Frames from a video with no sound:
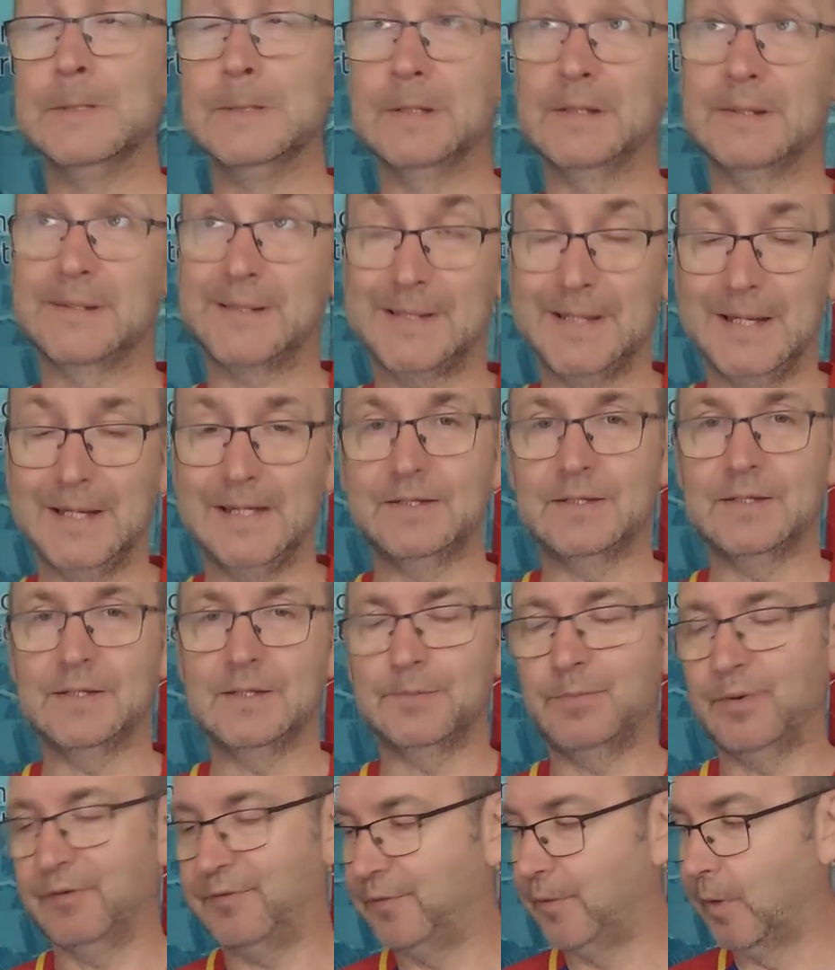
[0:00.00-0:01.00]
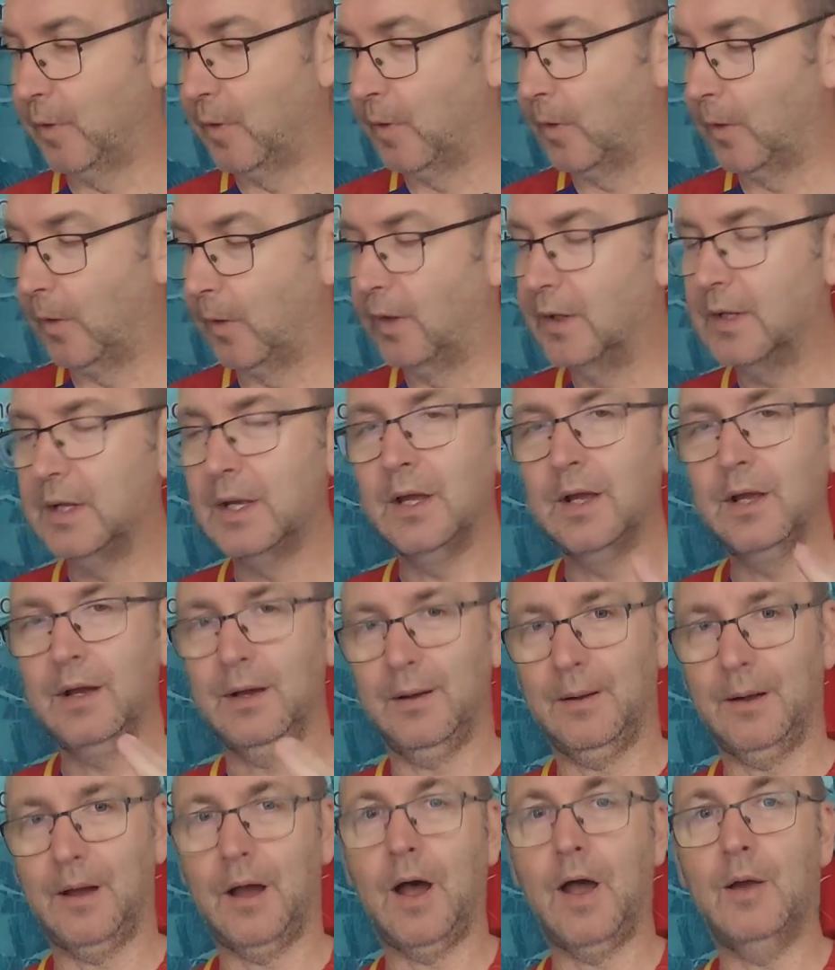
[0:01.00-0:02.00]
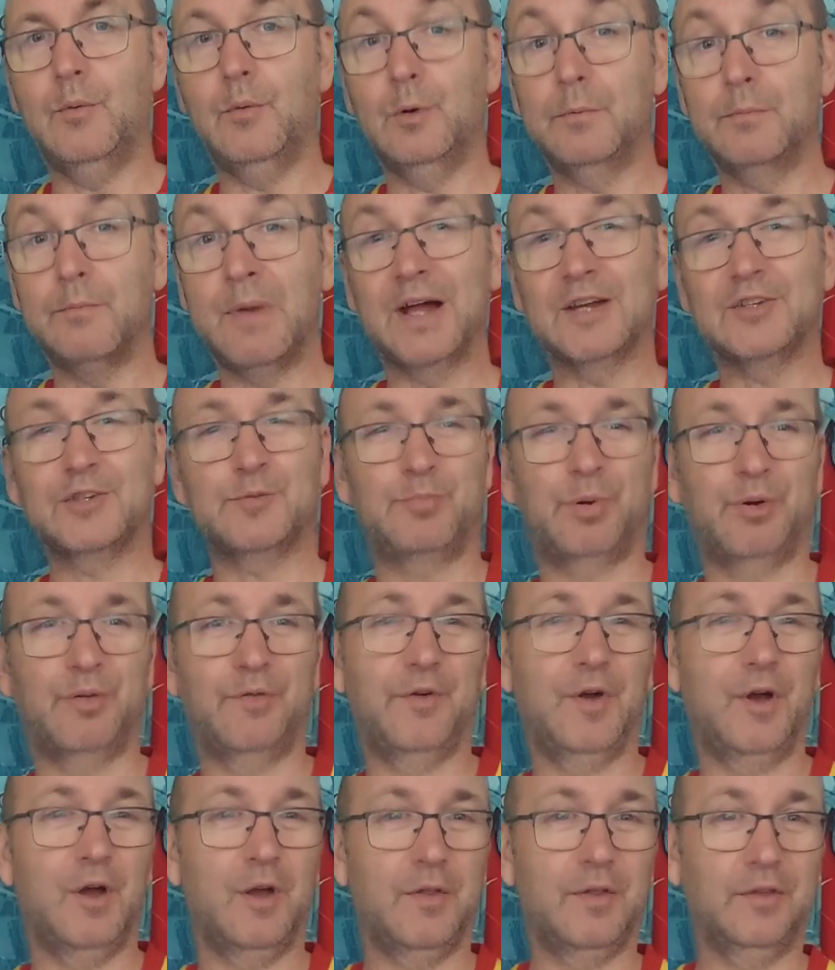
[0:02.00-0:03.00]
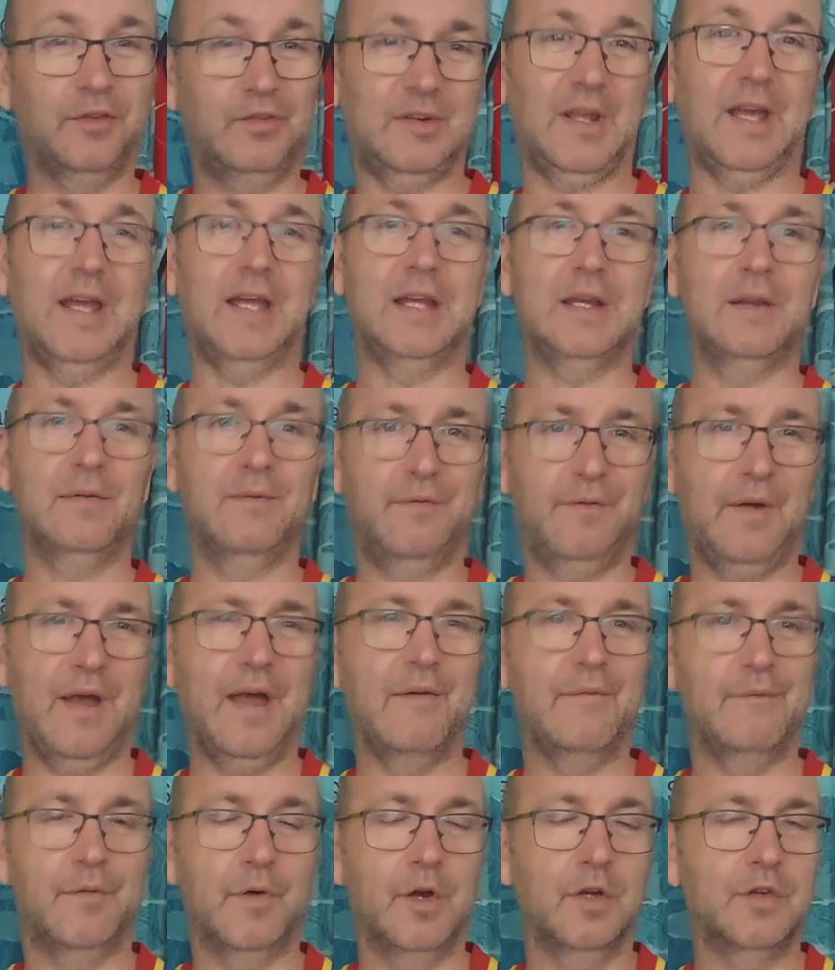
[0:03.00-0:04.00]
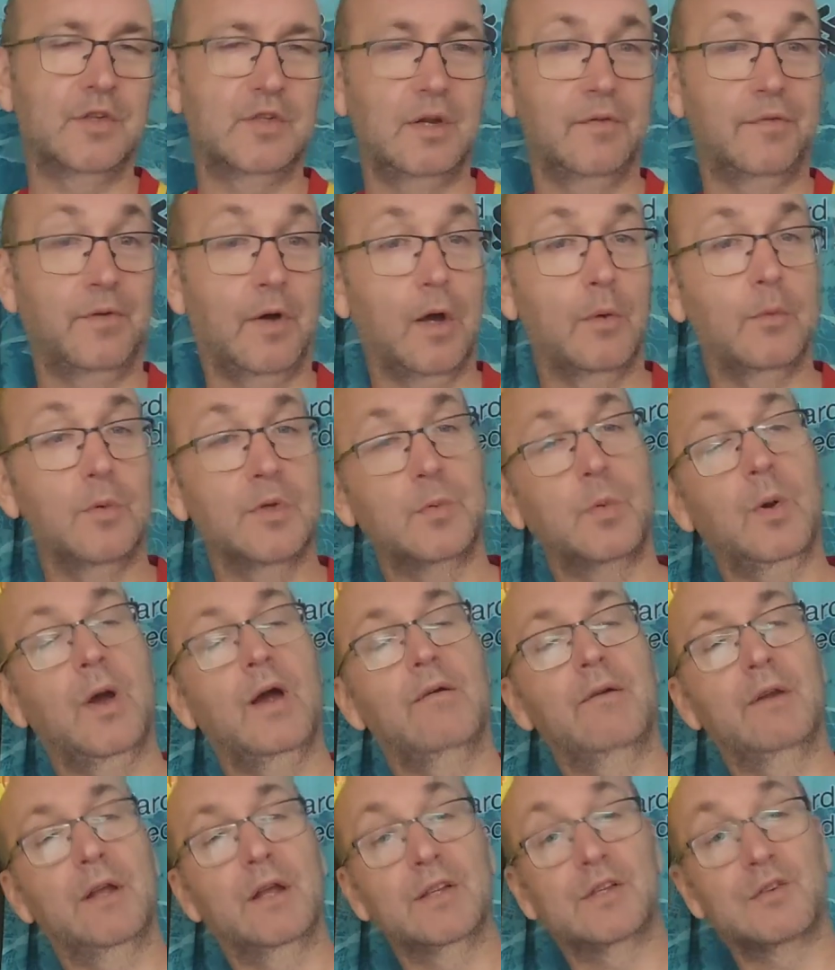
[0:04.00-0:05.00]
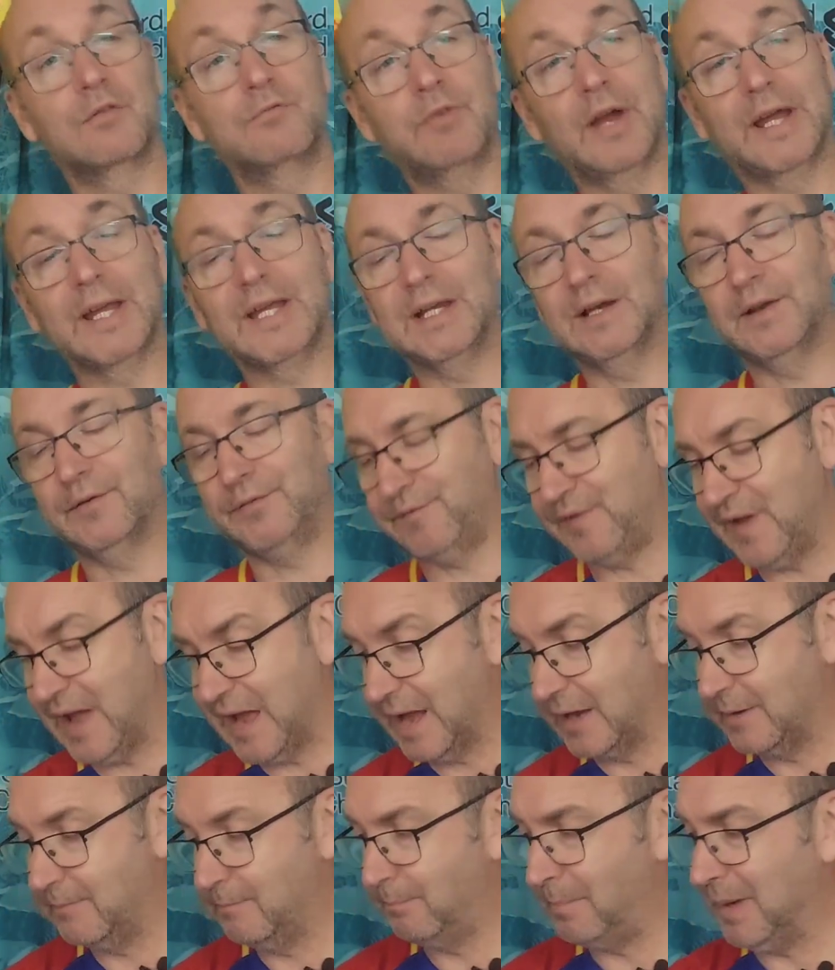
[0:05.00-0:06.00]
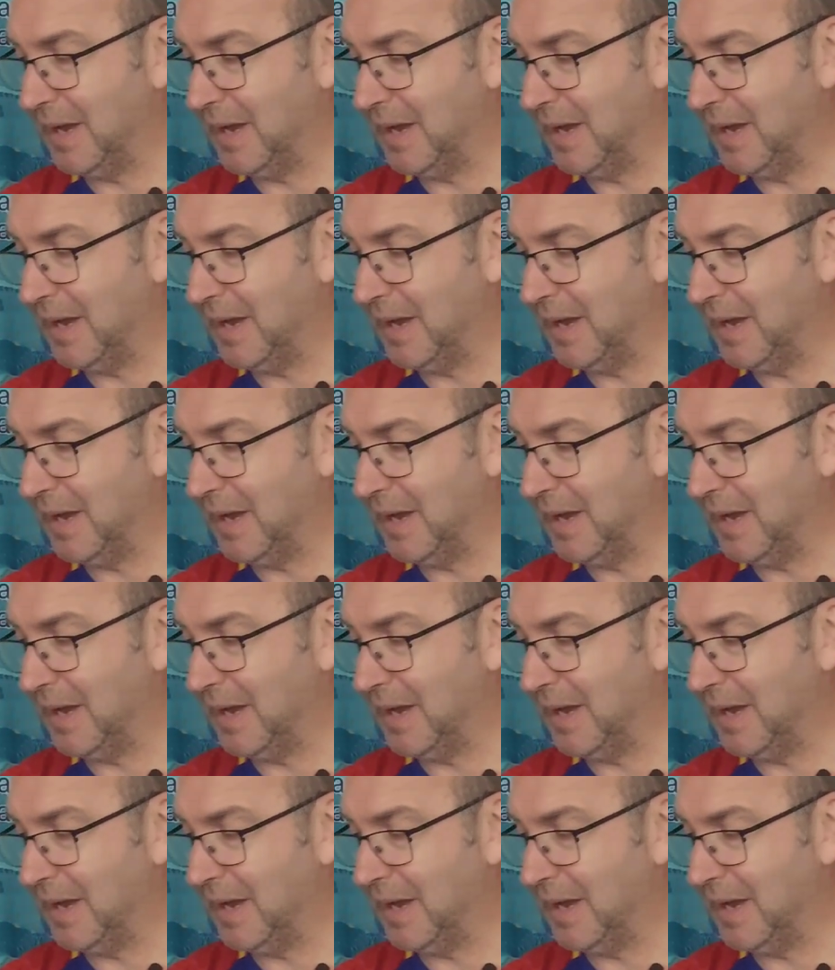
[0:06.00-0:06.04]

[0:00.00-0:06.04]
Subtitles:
the seasons before, I would much prefer the stadium fan version if I was wearing it as a regular fan.